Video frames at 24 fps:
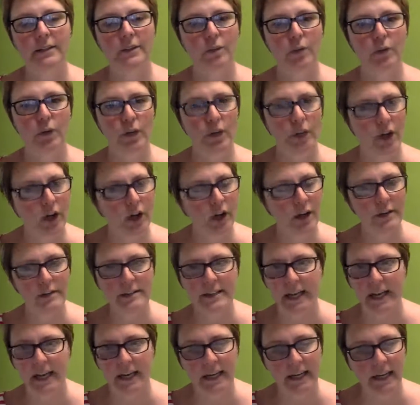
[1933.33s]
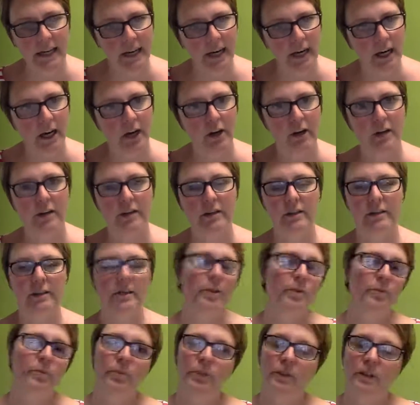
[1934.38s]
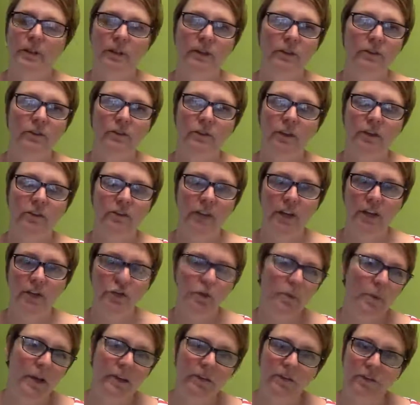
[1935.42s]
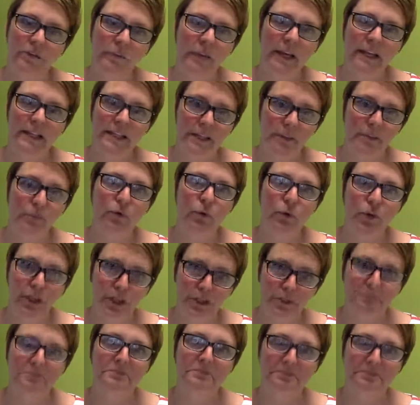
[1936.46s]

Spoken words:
Work hard, take care, and please send your best to my team for you.